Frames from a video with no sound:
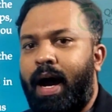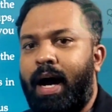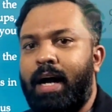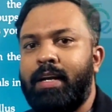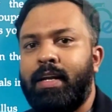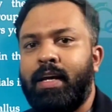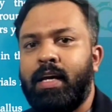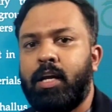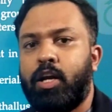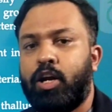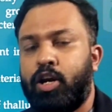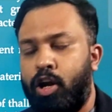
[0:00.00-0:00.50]

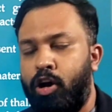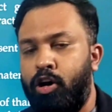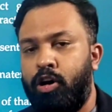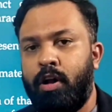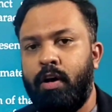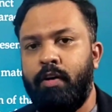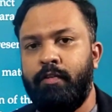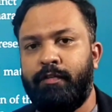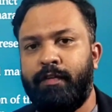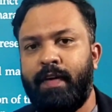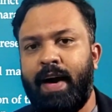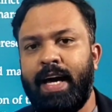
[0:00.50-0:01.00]
under
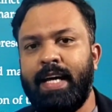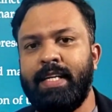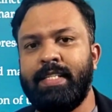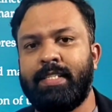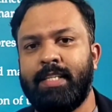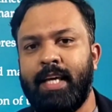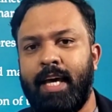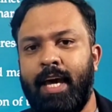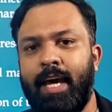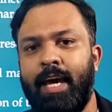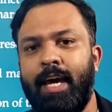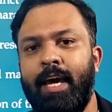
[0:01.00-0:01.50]

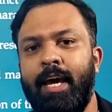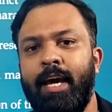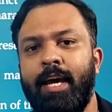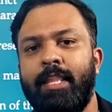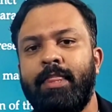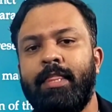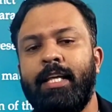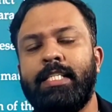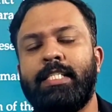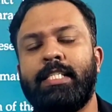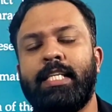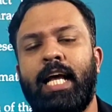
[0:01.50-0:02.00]
chlorophyll.
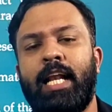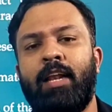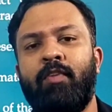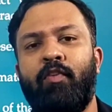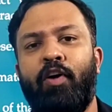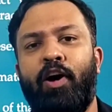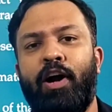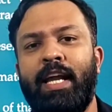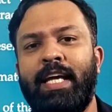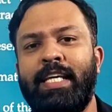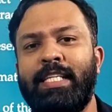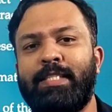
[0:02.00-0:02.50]
The cell
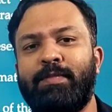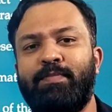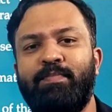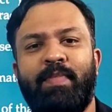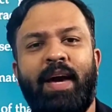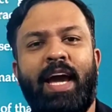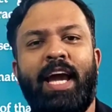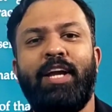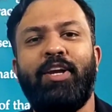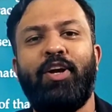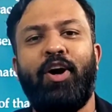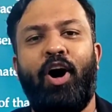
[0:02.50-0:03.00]
wall is
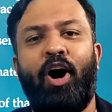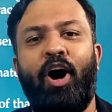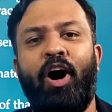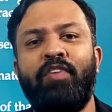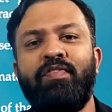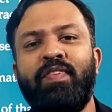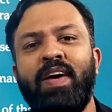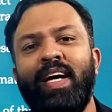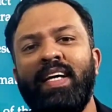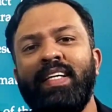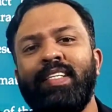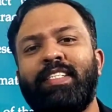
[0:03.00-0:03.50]
made
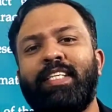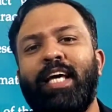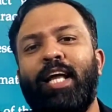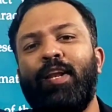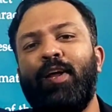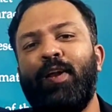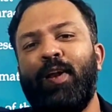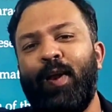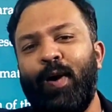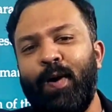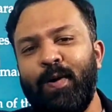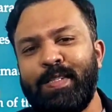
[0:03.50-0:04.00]
of
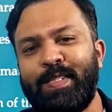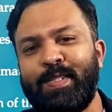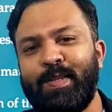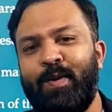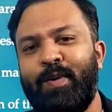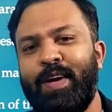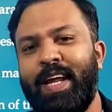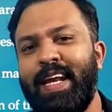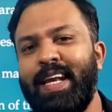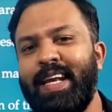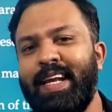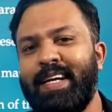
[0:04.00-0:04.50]
cellulose
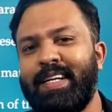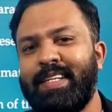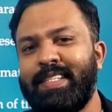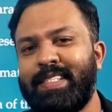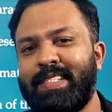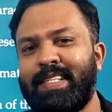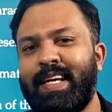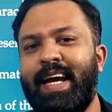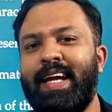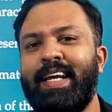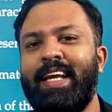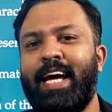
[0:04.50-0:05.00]
on inner
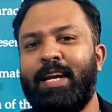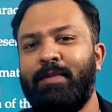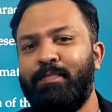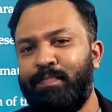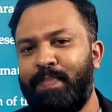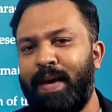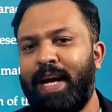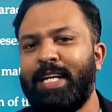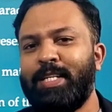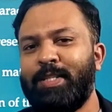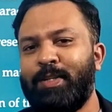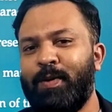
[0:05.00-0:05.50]
side and
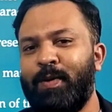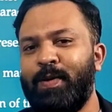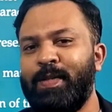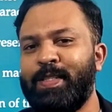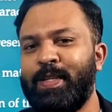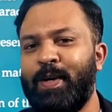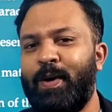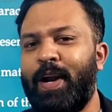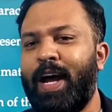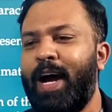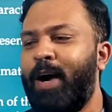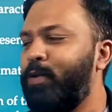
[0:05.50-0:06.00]
pectose
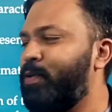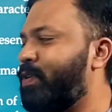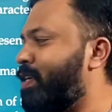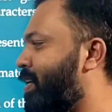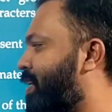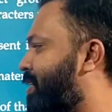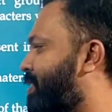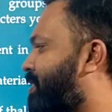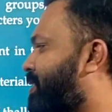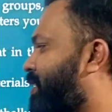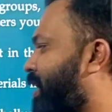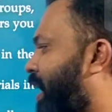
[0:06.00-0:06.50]
on
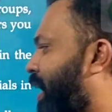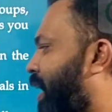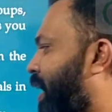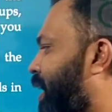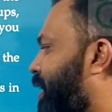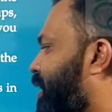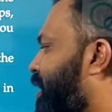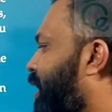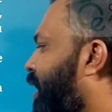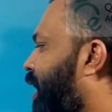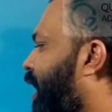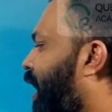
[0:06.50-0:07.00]
outer
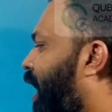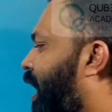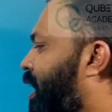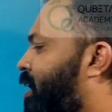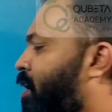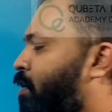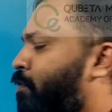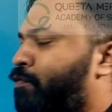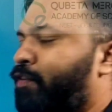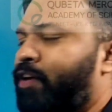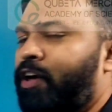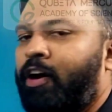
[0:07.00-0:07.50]
side.
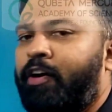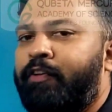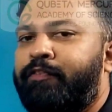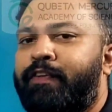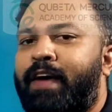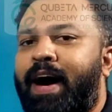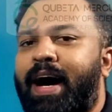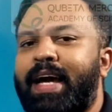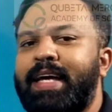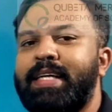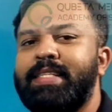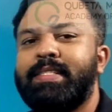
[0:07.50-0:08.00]
Under
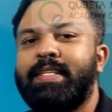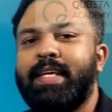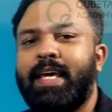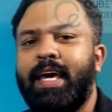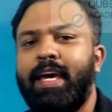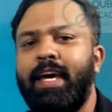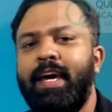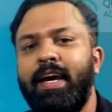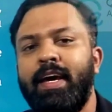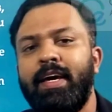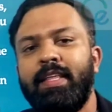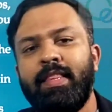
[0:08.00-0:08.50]

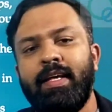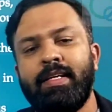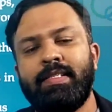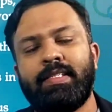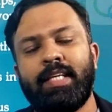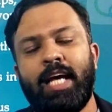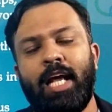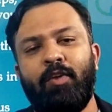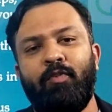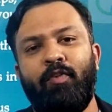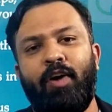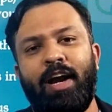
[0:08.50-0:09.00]
pheophyll, the
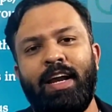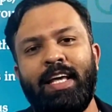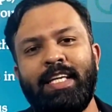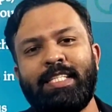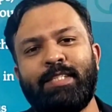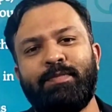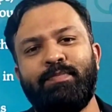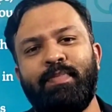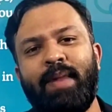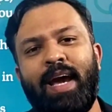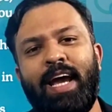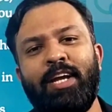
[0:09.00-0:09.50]
cell wall
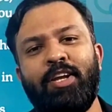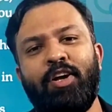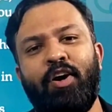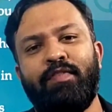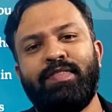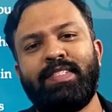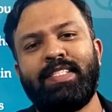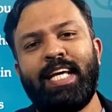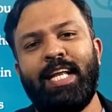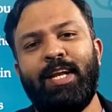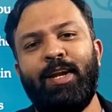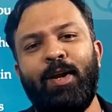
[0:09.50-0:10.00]
is made
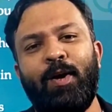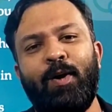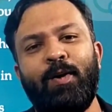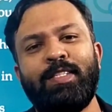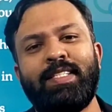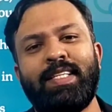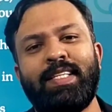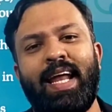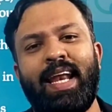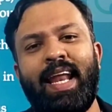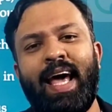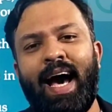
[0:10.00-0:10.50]
of
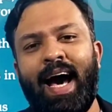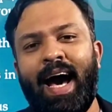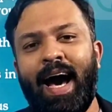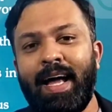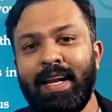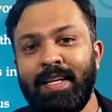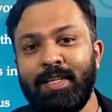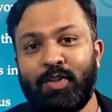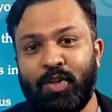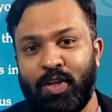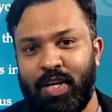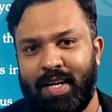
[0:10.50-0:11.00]
cellulose and
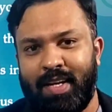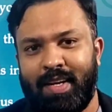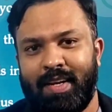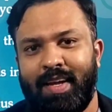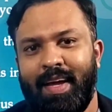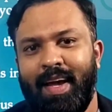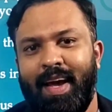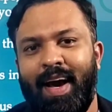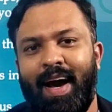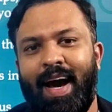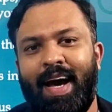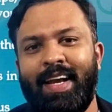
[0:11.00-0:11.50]
algin.
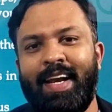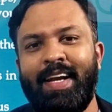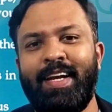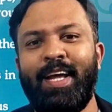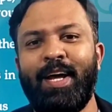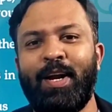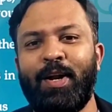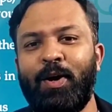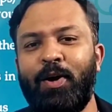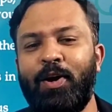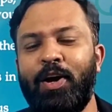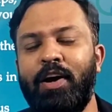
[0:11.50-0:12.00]
And
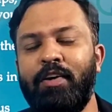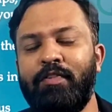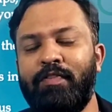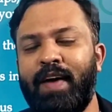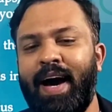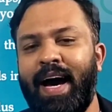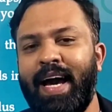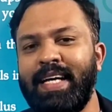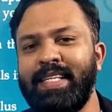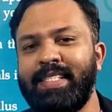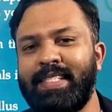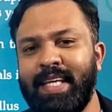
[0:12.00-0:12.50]
under
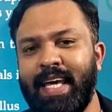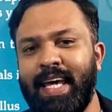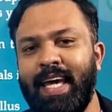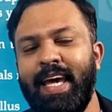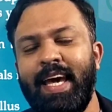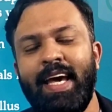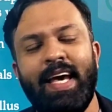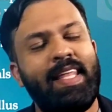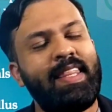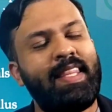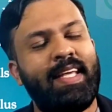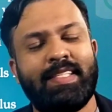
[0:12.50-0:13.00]

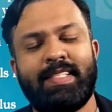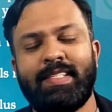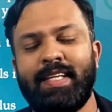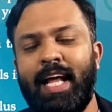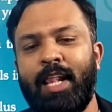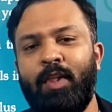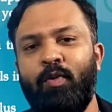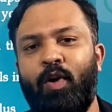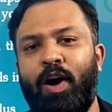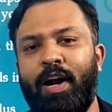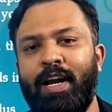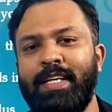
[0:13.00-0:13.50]
rhodophyll, the
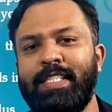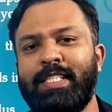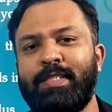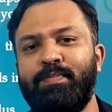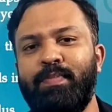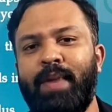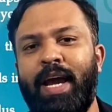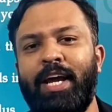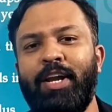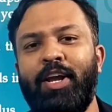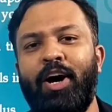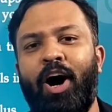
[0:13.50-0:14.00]
cell wall is
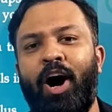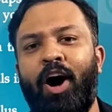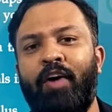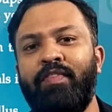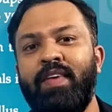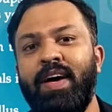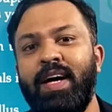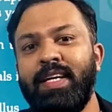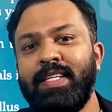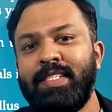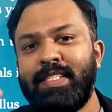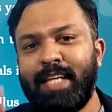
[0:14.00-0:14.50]
made
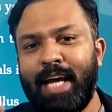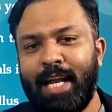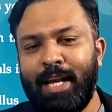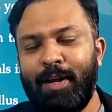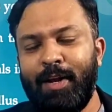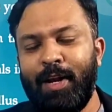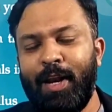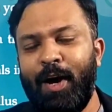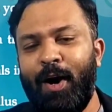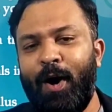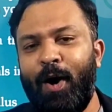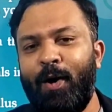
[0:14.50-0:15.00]
of
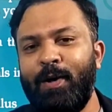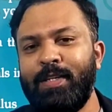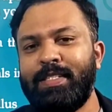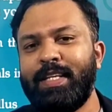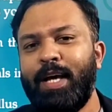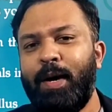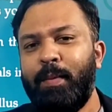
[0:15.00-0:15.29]
cellulose,